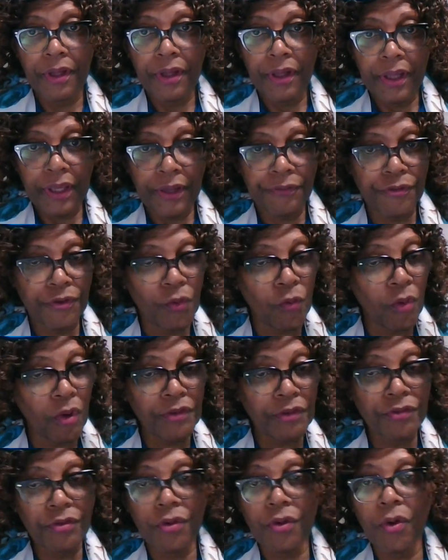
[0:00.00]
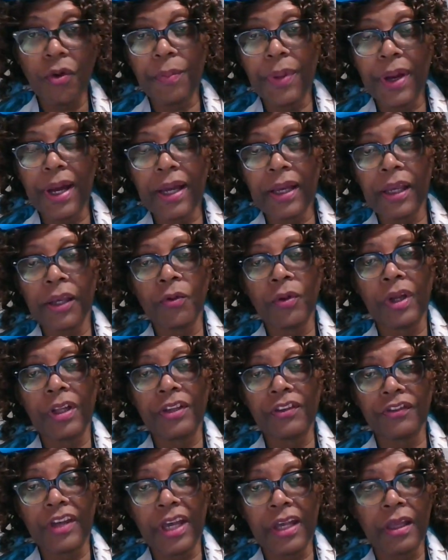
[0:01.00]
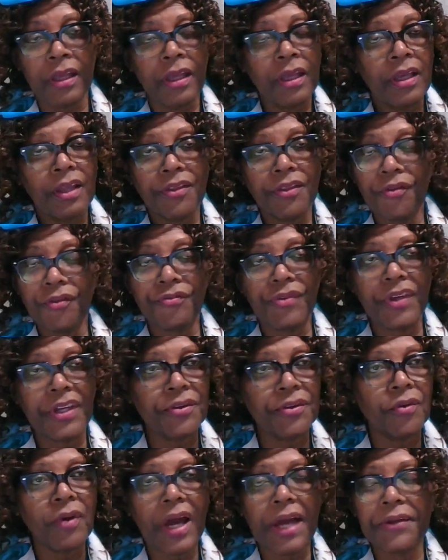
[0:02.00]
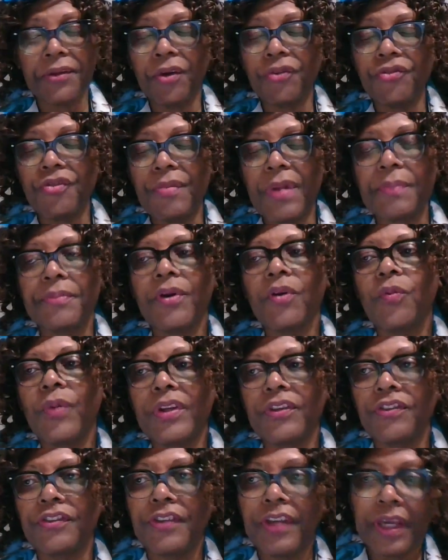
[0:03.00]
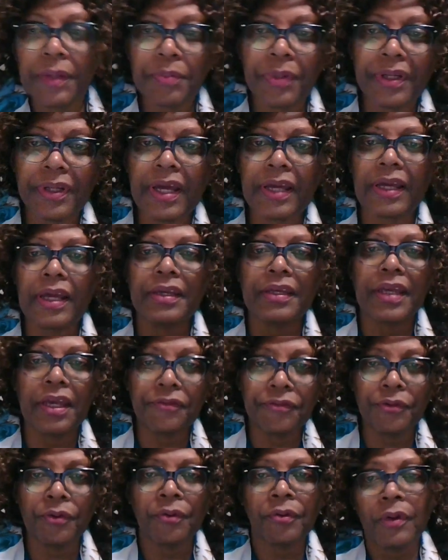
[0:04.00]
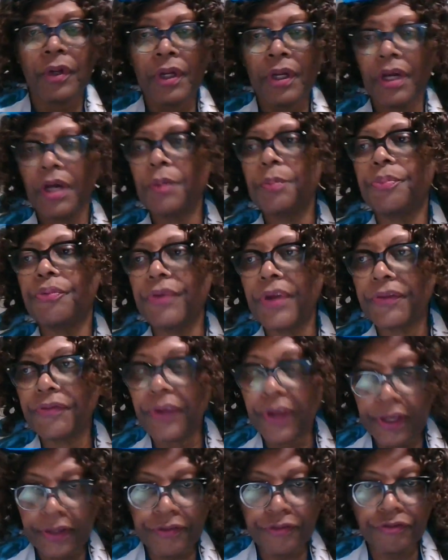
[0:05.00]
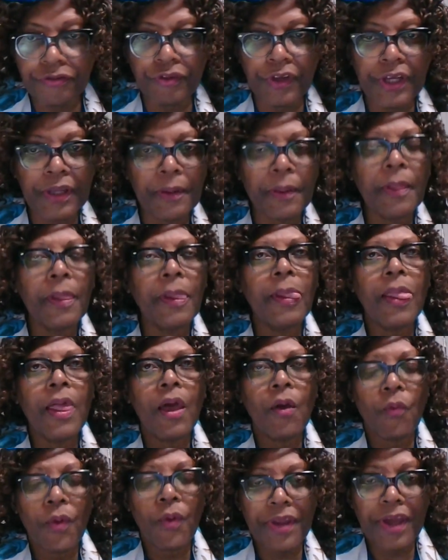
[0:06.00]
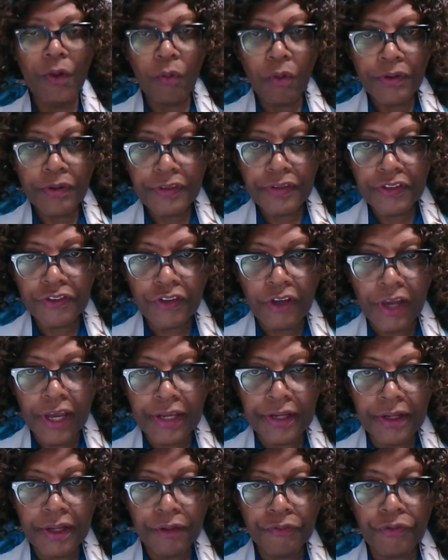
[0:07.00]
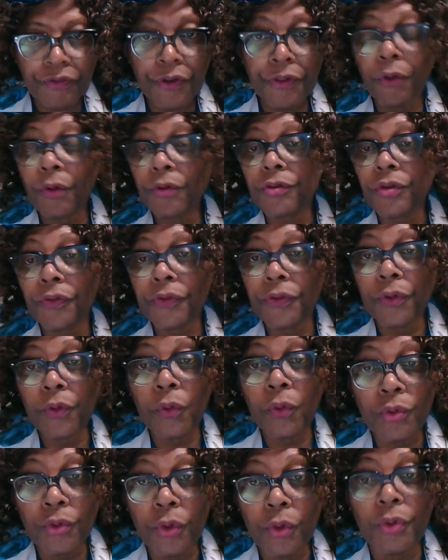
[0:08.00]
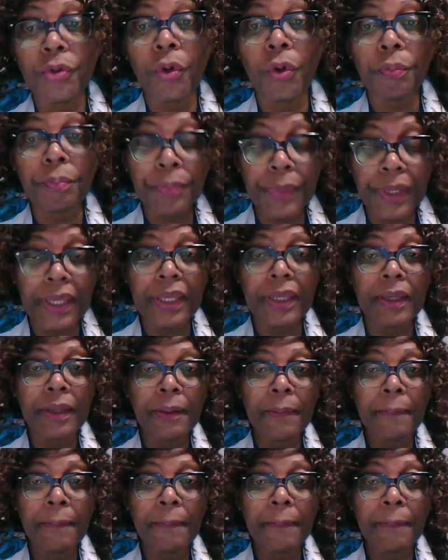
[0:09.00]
If you want to go back, you can check the video. I don't remember which day, but I can give you a brief history. When I was in China, for those of you who don't know me,